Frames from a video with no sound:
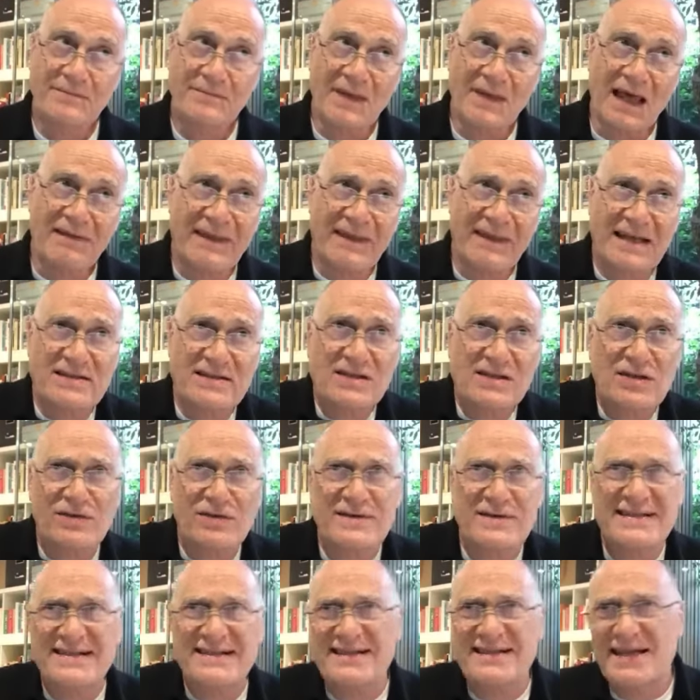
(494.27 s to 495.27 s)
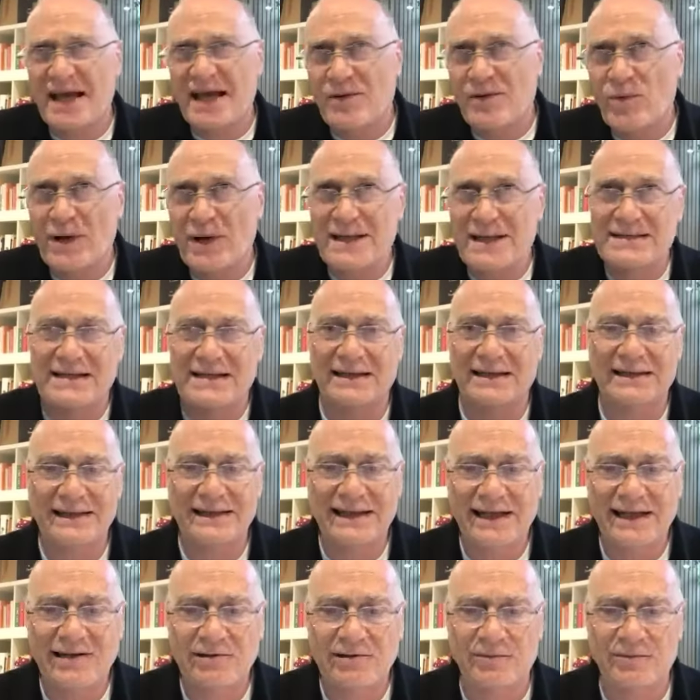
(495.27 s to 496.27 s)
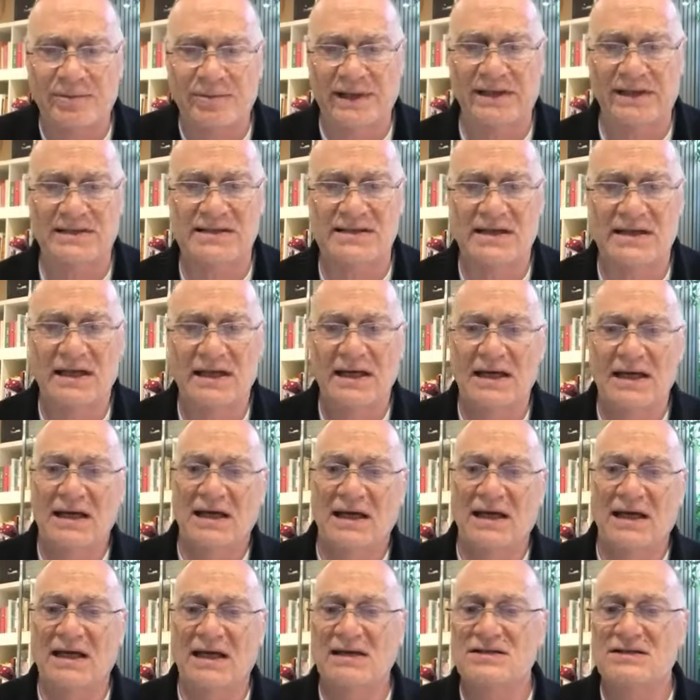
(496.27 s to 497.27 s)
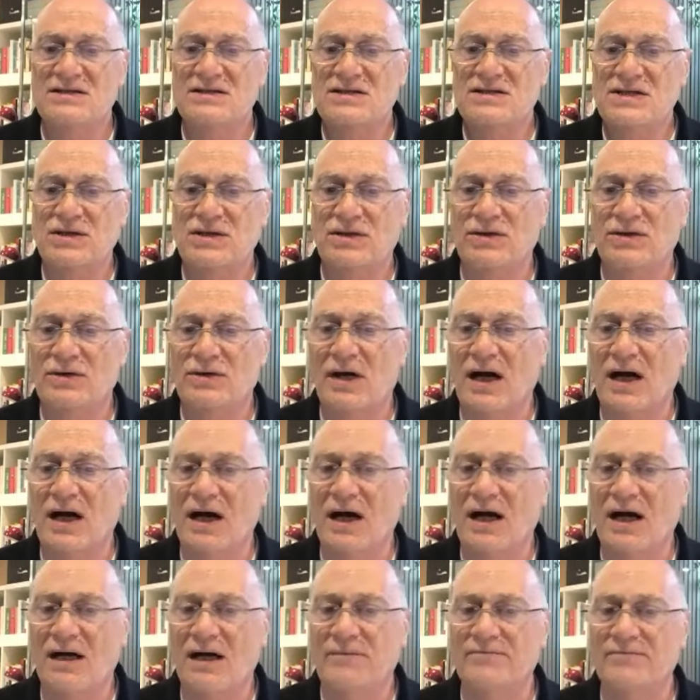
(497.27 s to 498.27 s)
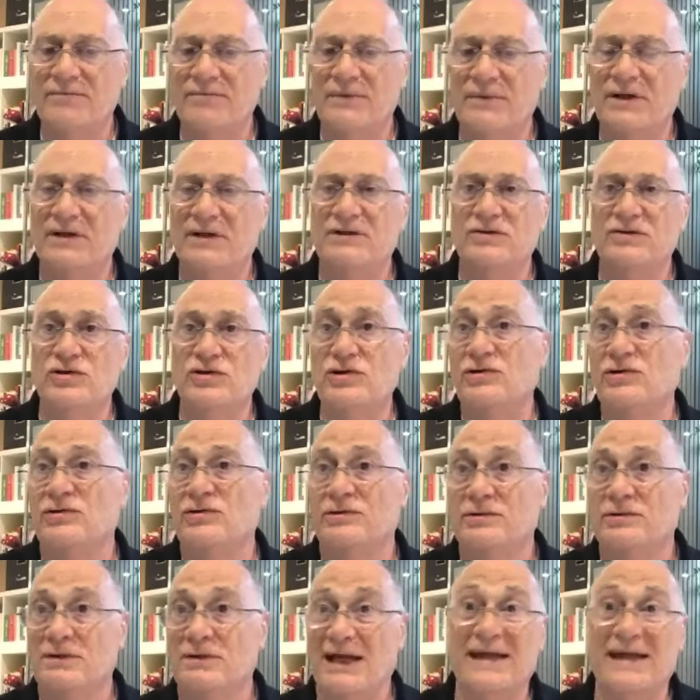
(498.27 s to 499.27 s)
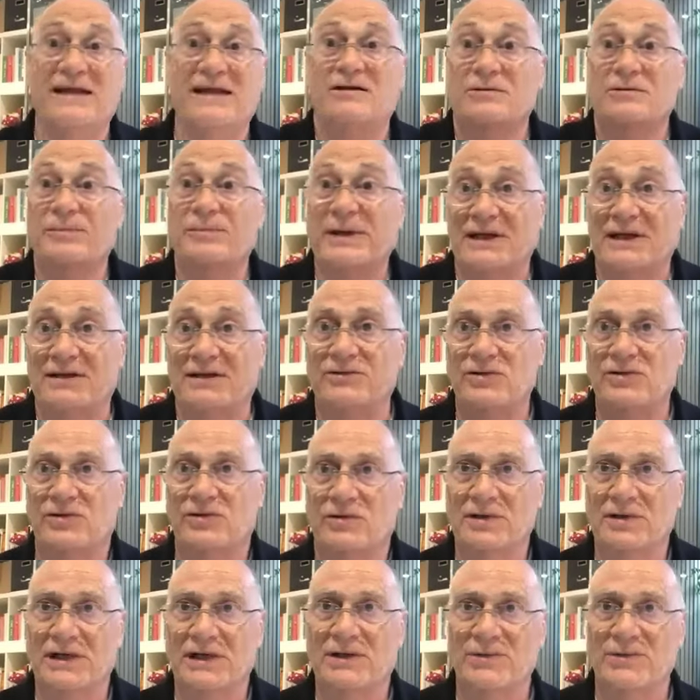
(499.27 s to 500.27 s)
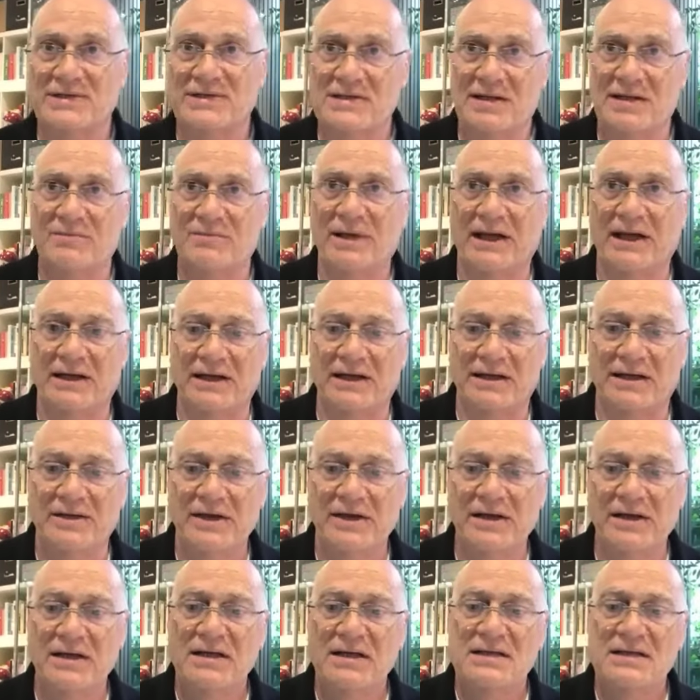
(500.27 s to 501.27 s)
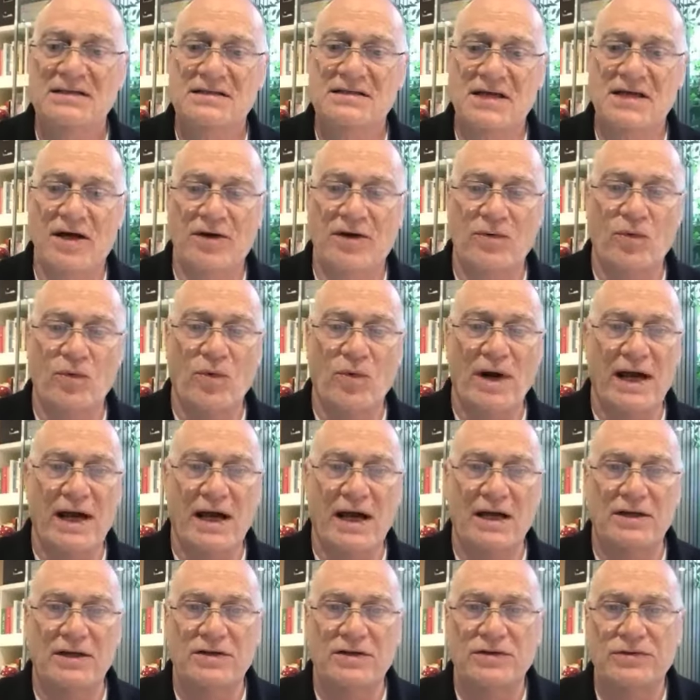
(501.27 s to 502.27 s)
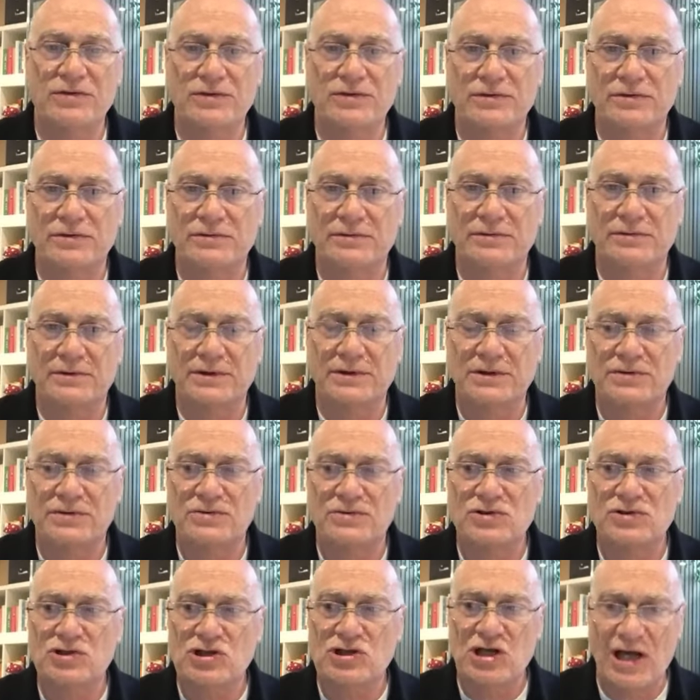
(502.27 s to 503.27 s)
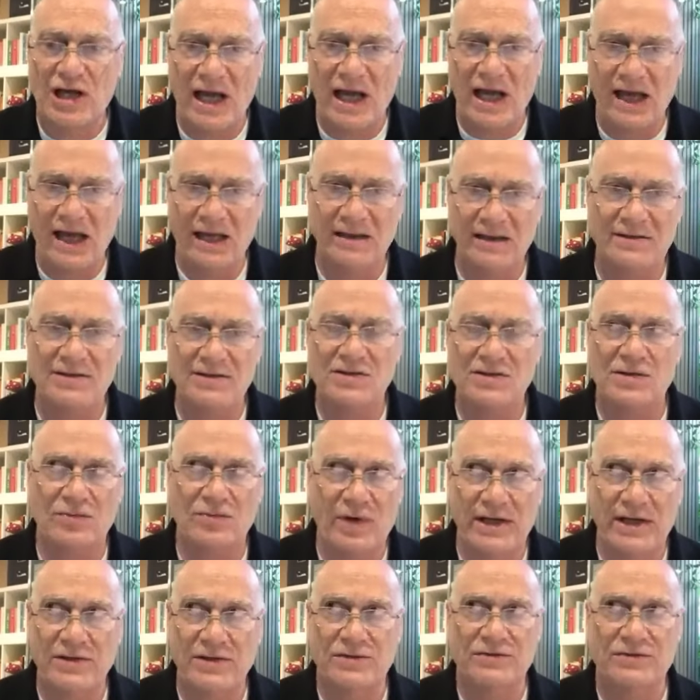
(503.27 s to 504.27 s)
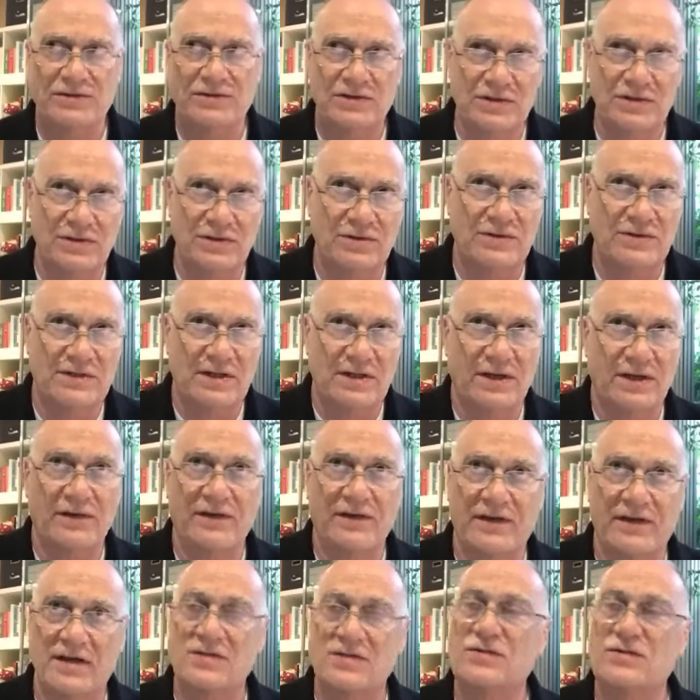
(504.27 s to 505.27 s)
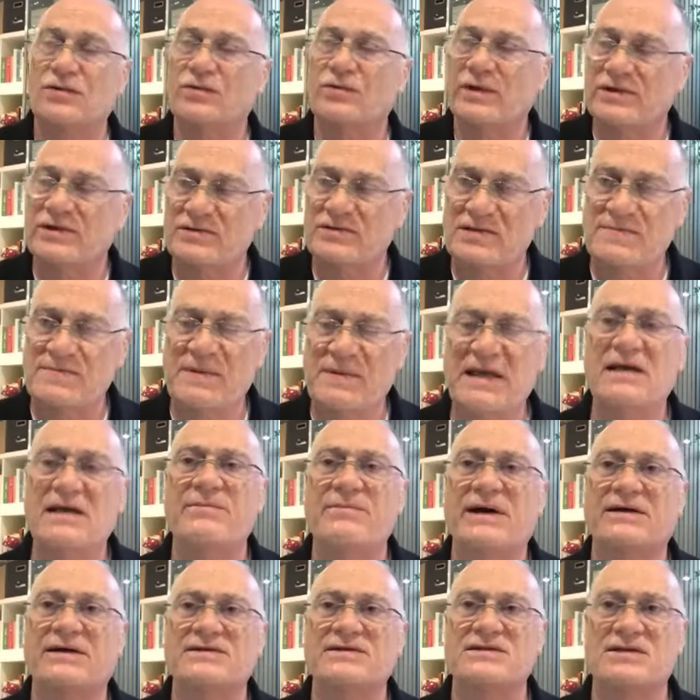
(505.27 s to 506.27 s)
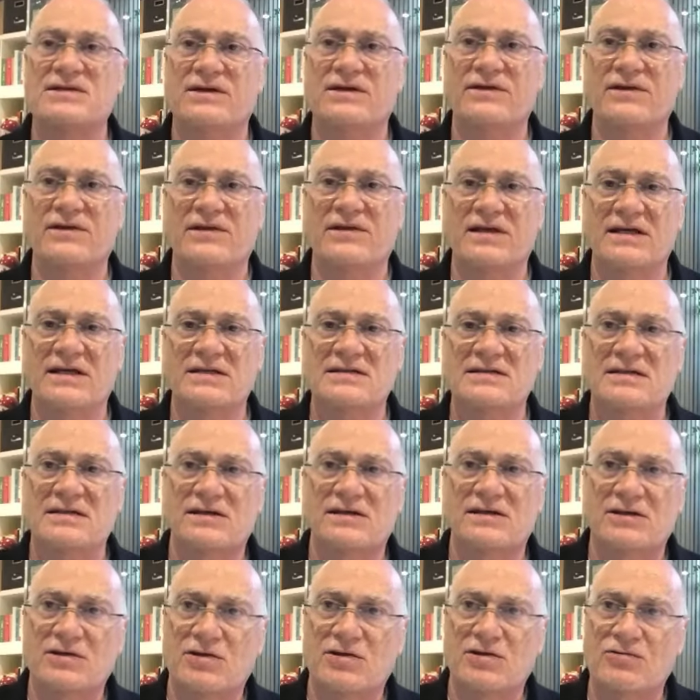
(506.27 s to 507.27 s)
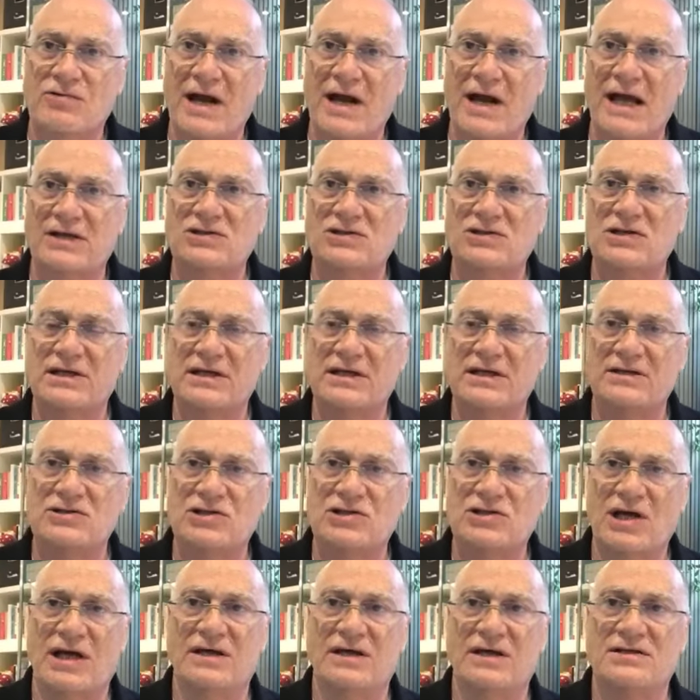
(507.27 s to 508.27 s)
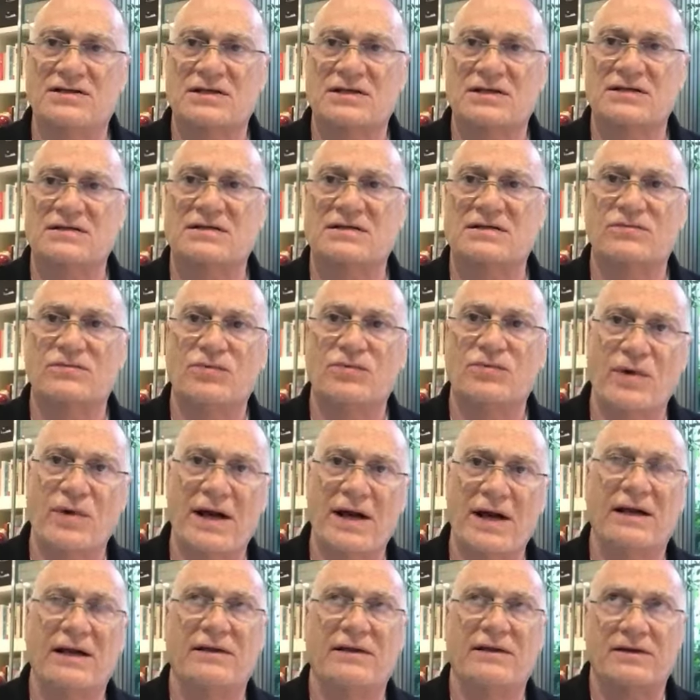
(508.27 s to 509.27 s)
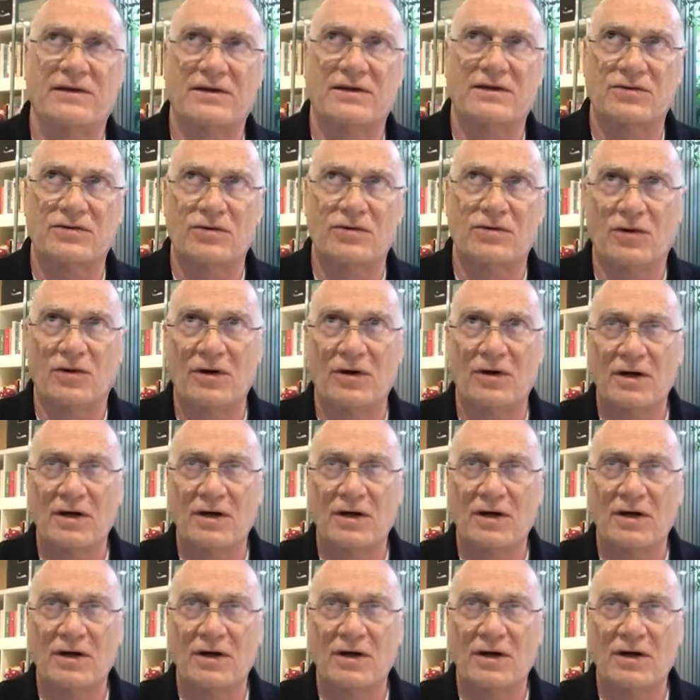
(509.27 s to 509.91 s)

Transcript: then sort of segues a little bit into NLP, neuro-linguistic planning. So where you change the way you do certain things, or the way you speak about certain things, that gradually changes the way that your